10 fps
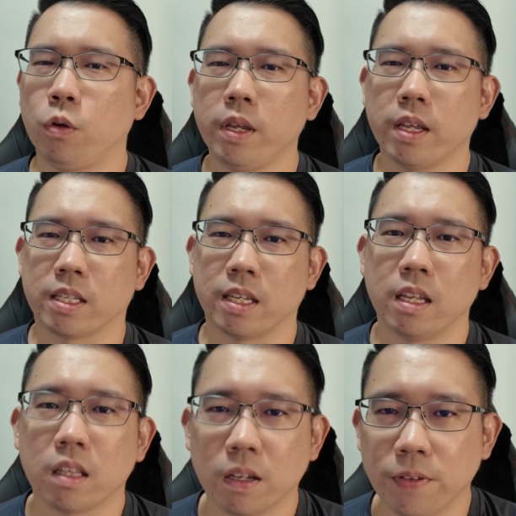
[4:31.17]
doing his
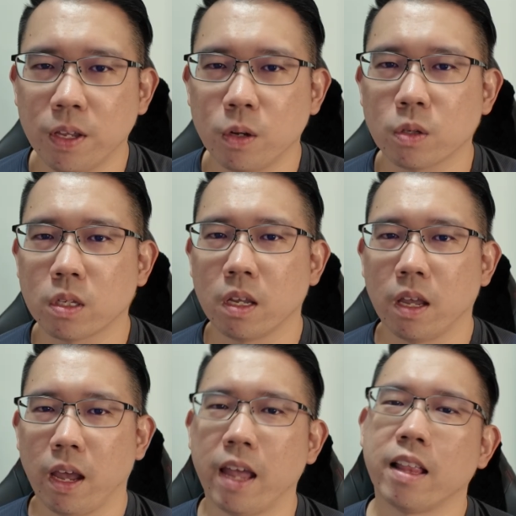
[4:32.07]
interviews,
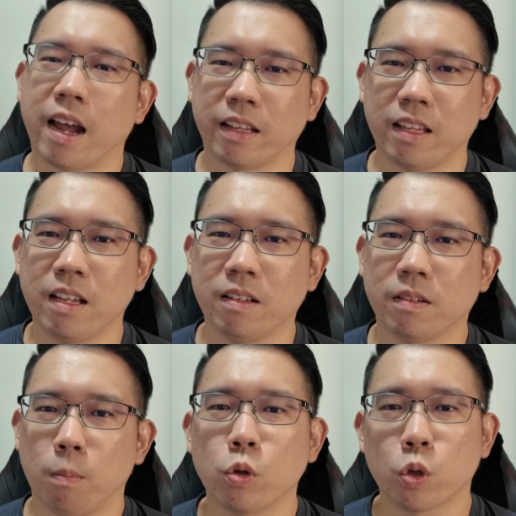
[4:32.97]
And I think
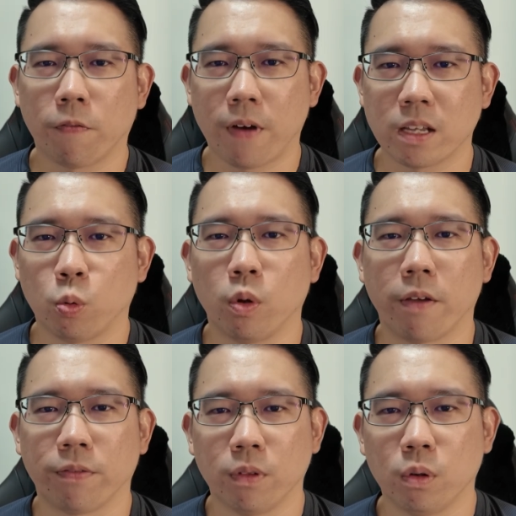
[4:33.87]
most of us would
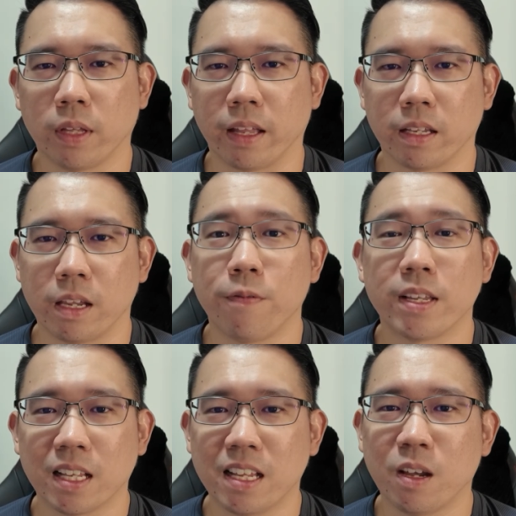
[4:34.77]
have known that he
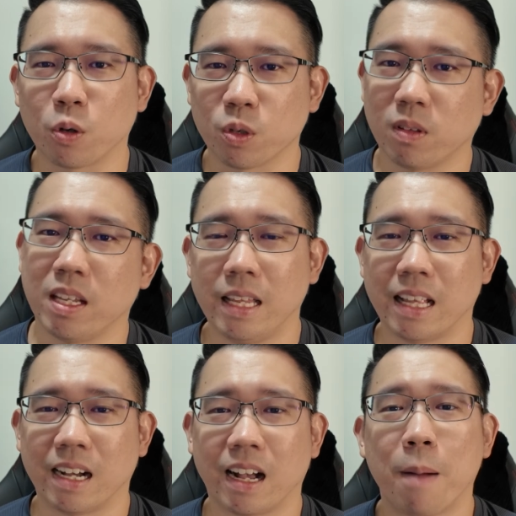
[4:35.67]
recently also did
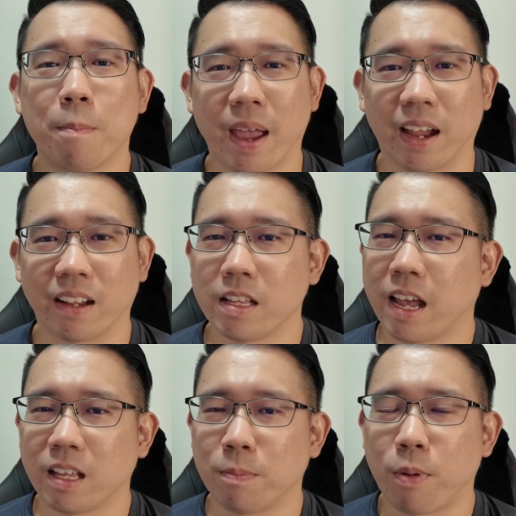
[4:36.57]
a comeback and
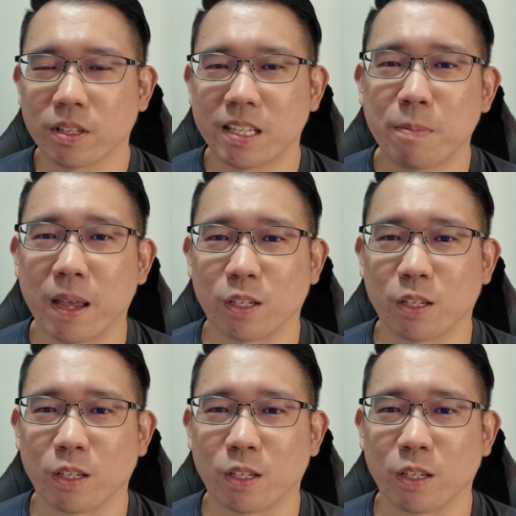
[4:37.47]
had a boxing